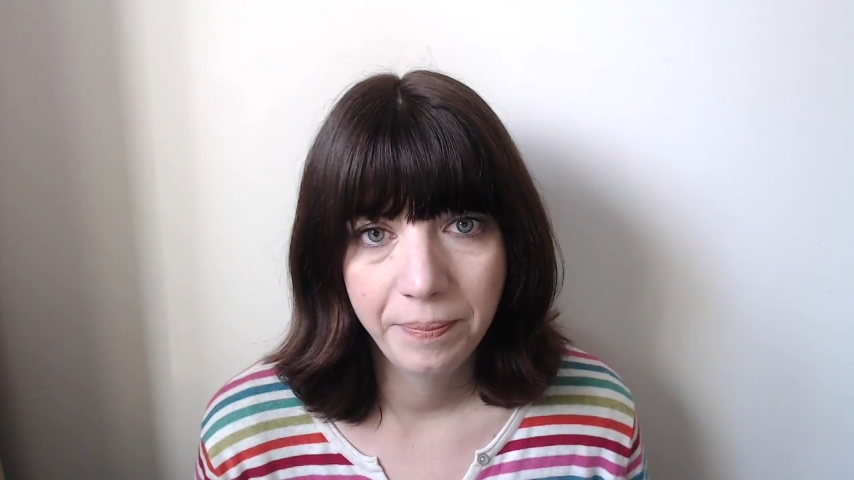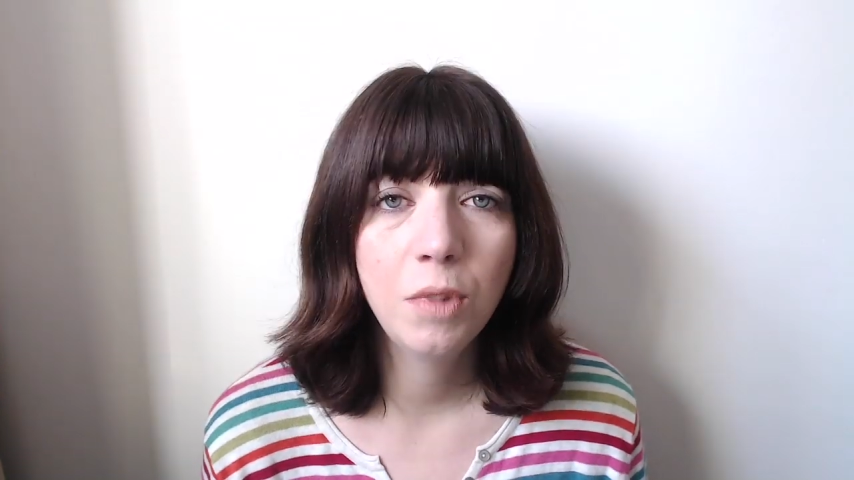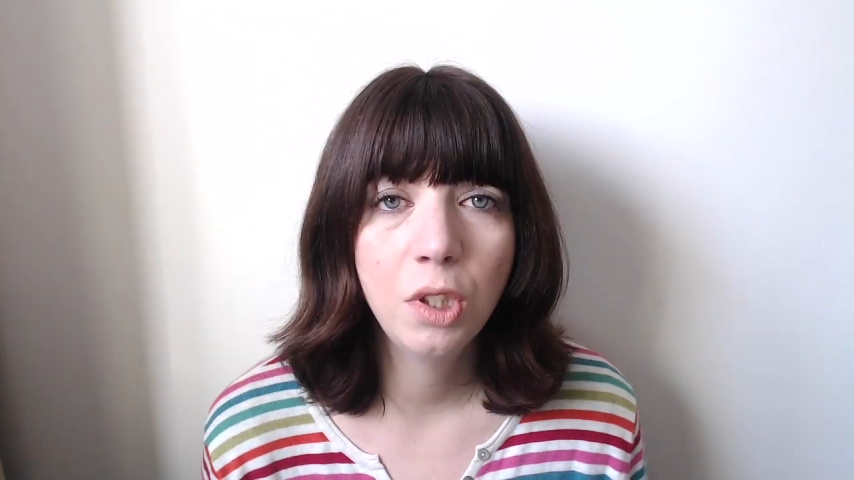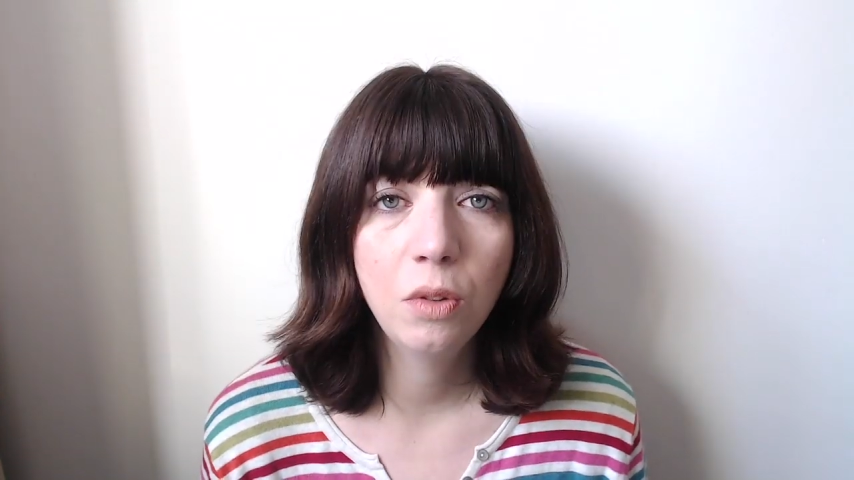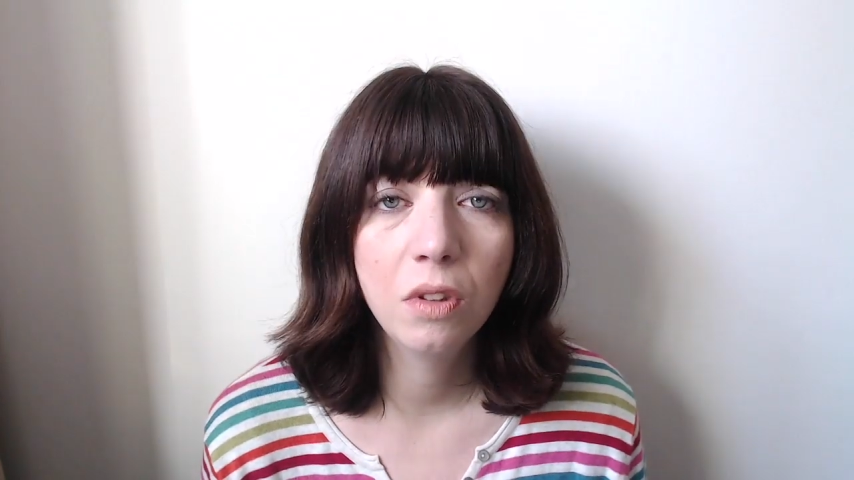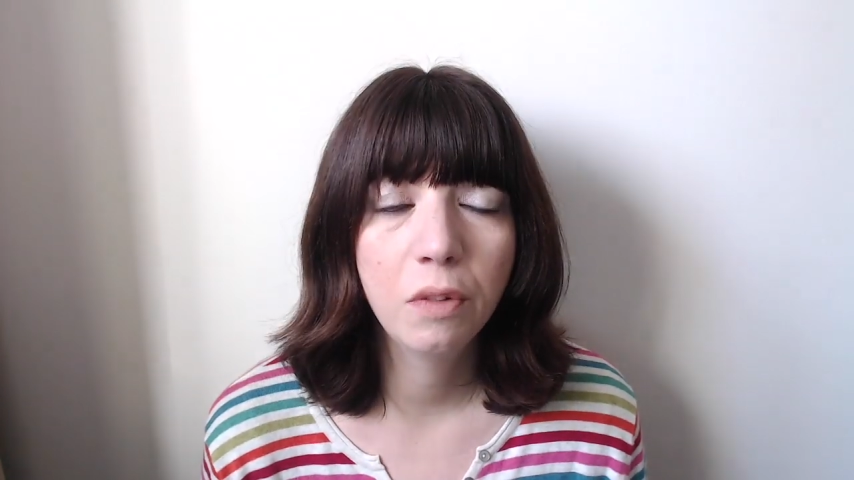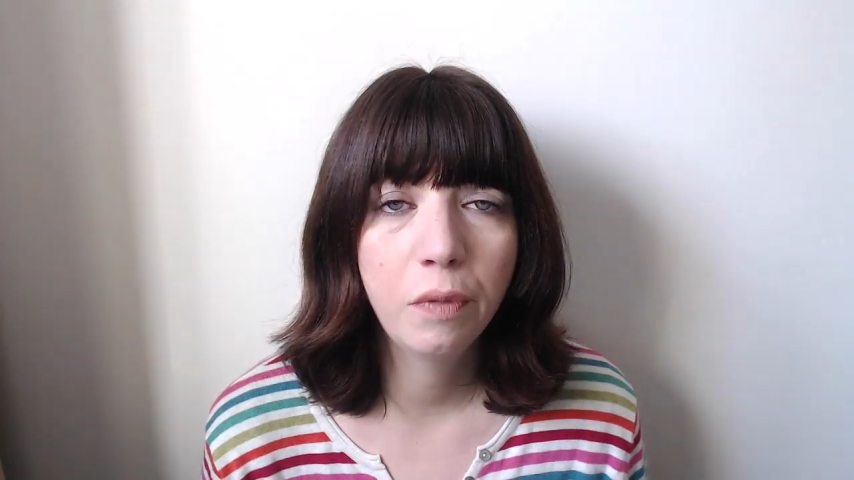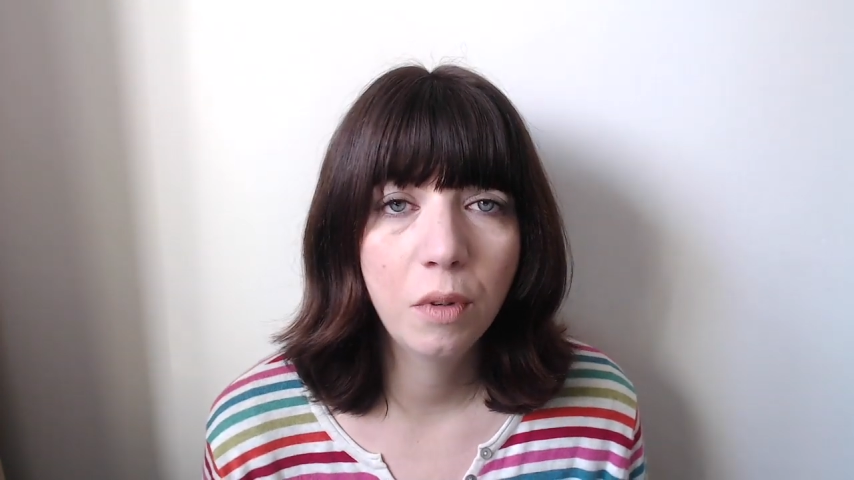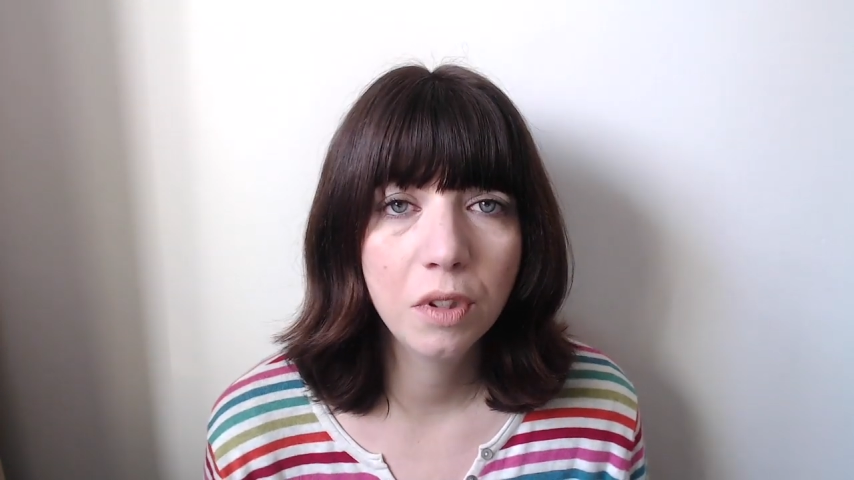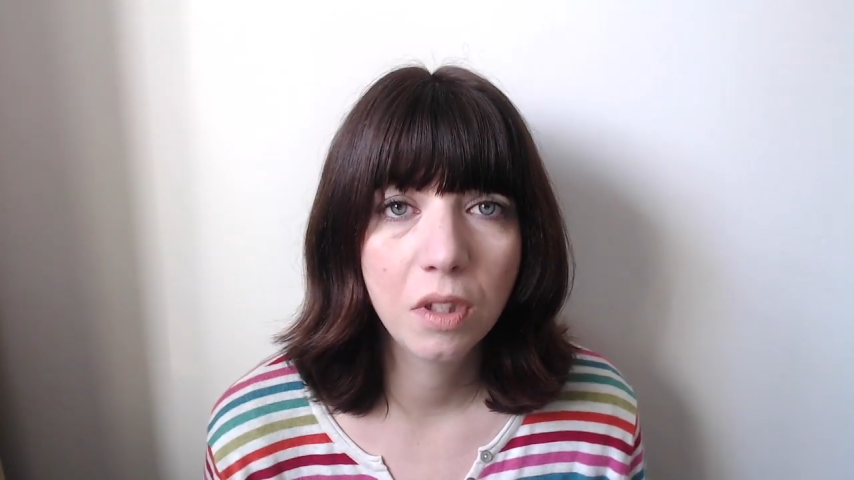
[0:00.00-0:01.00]
Children
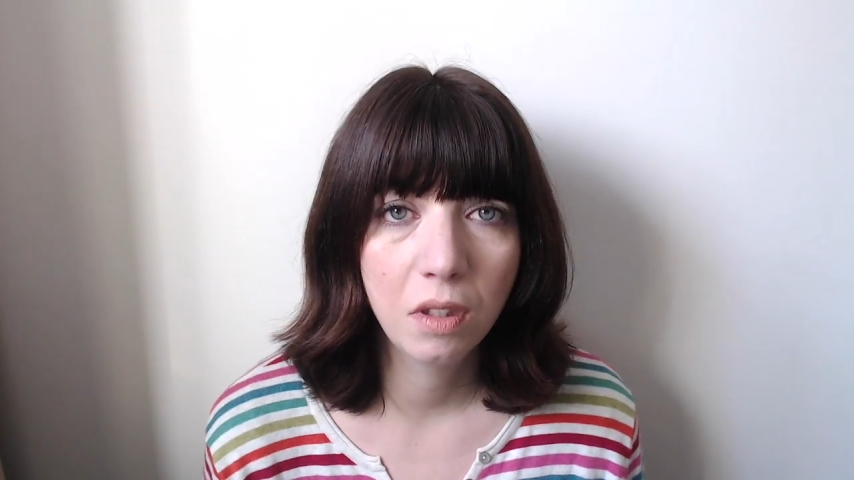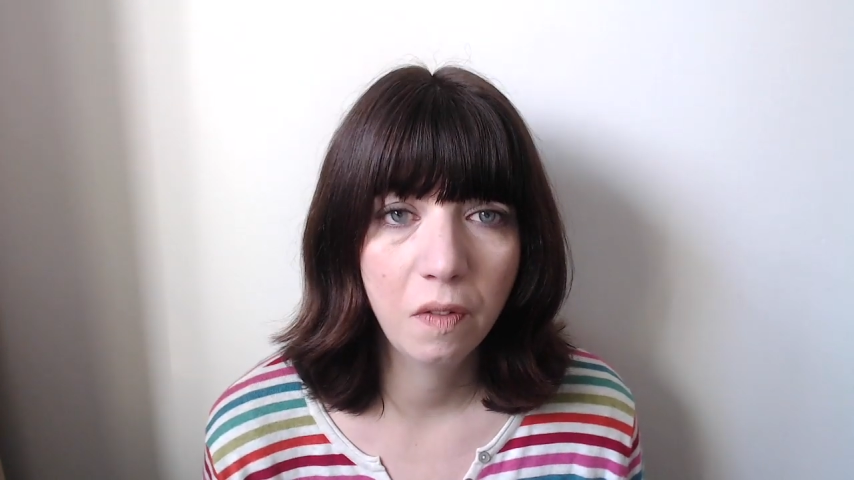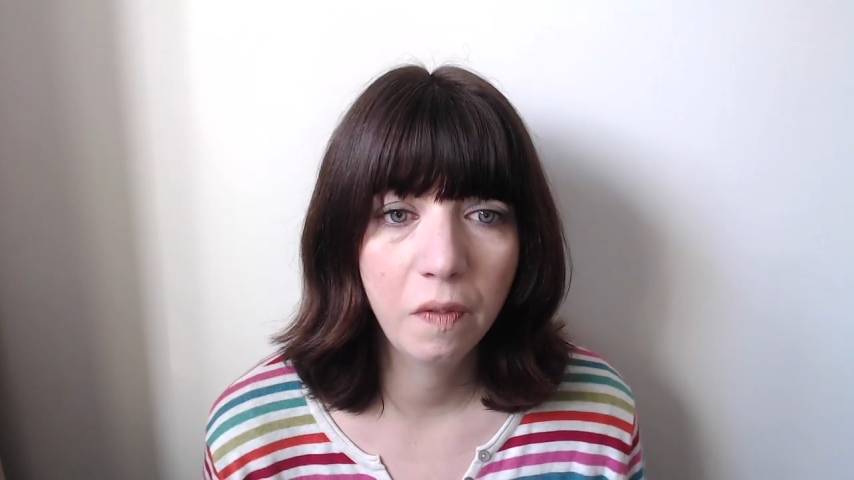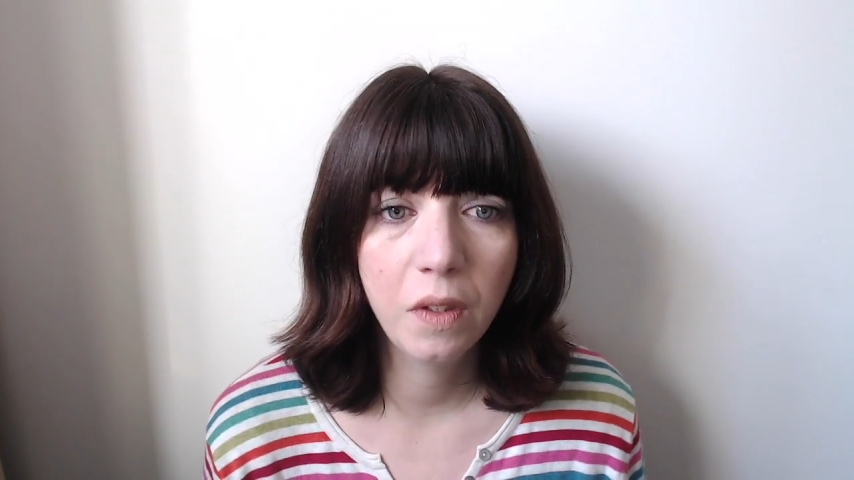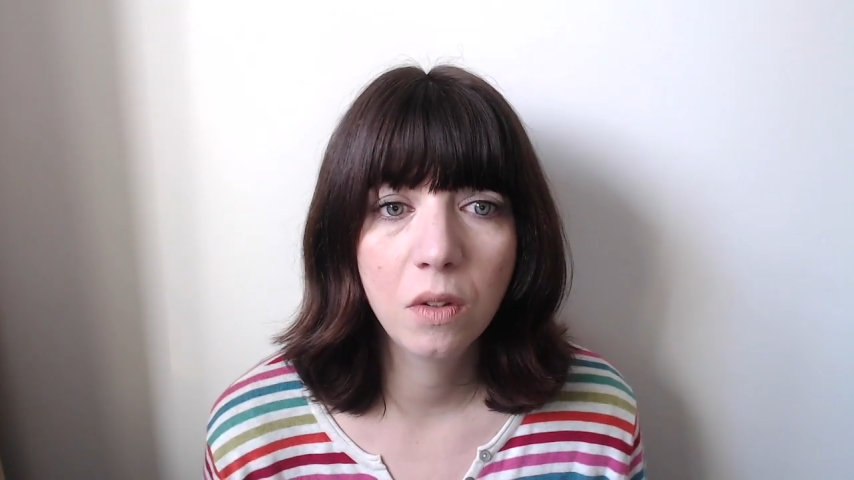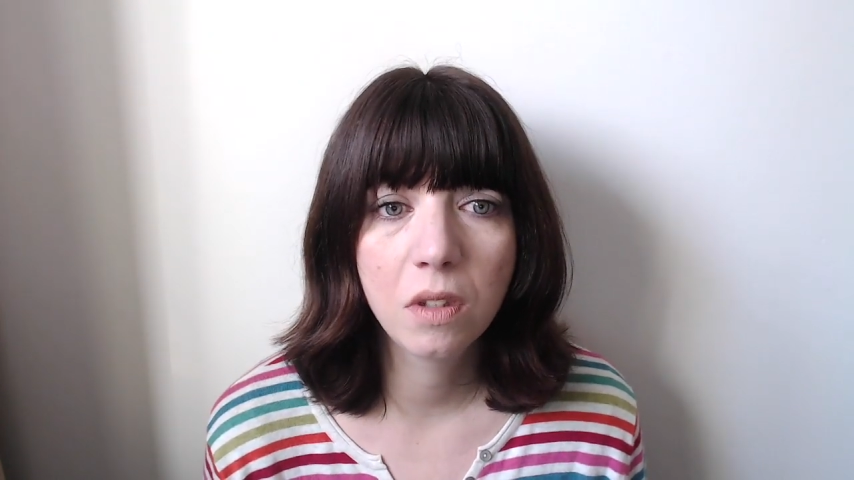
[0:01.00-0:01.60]
unfortunately feel